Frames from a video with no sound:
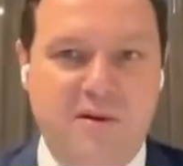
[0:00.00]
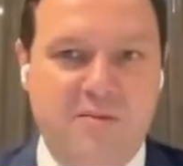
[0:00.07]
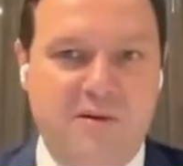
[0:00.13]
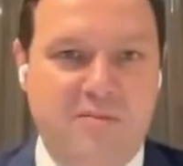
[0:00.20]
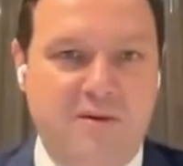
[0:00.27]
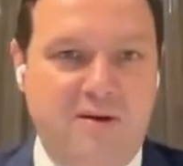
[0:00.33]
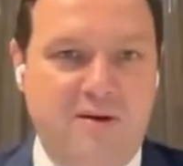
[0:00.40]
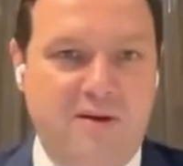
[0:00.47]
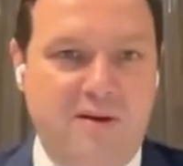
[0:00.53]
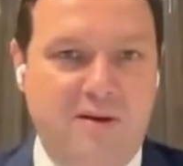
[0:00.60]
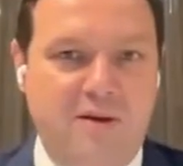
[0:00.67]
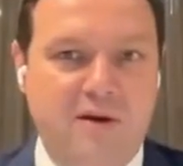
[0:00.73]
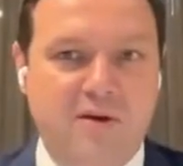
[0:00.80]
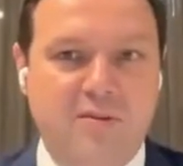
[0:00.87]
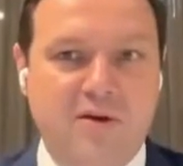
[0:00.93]
from a preparer in
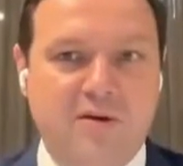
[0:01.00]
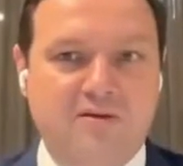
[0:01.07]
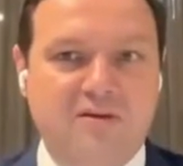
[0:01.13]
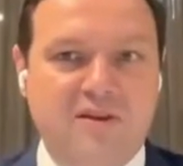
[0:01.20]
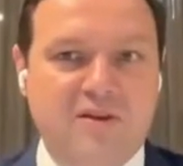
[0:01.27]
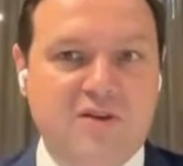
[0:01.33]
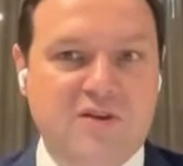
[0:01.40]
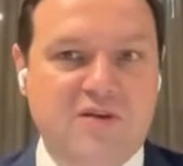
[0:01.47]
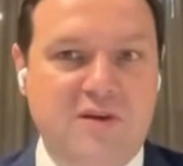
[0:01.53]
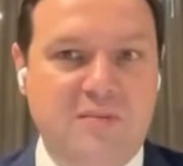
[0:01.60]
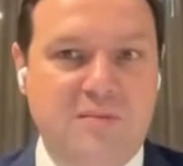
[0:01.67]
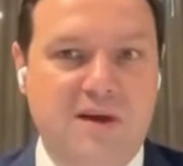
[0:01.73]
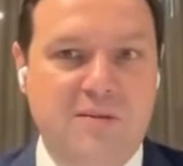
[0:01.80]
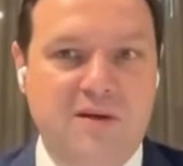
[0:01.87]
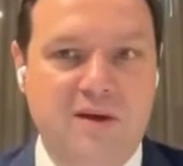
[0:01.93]
the automotive industry,
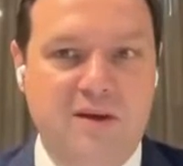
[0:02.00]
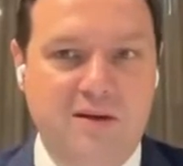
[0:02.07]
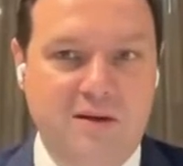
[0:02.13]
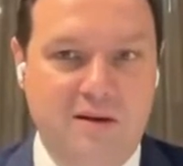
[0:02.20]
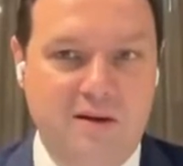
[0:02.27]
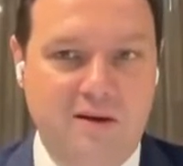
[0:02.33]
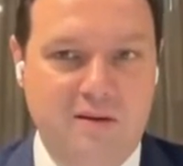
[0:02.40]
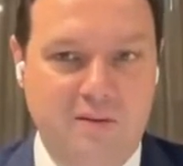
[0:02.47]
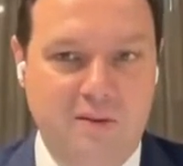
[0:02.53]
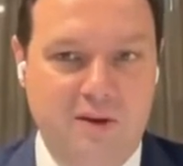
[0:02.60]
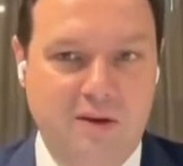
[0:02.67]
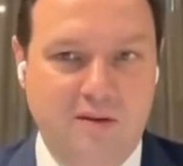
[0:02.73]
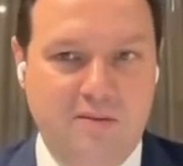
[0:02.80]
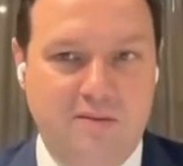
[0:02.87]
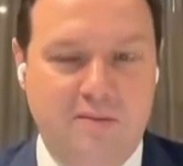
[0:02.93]
maybe
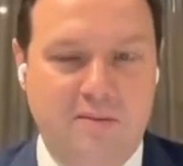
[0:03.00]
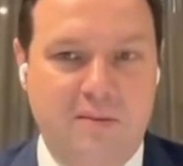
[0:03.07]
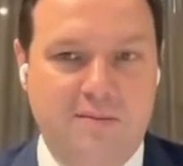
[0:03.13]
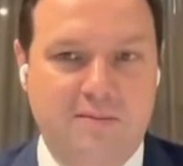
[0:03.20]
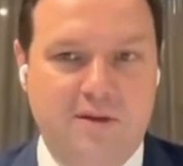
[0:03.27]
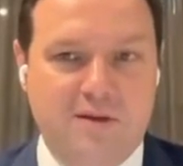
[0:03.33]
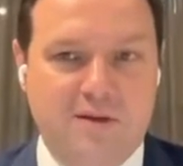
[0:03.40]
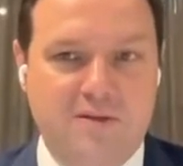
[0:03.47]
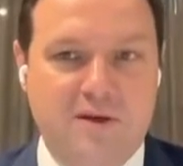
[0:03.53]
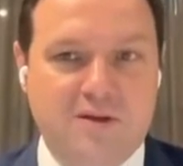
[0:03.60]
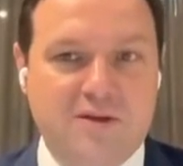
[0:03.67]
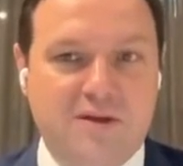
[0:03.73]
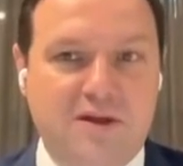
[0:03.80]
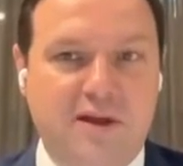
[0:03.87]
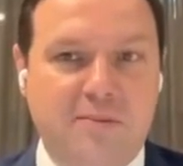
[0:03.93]
we'll wrap this
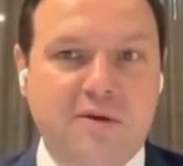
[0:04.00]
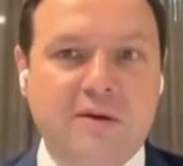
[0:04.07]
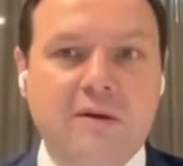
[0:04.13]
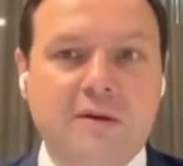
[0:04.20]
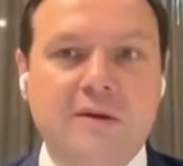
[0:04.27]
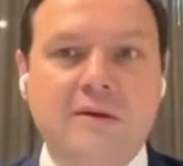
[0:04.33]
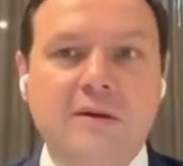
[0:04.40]
question up.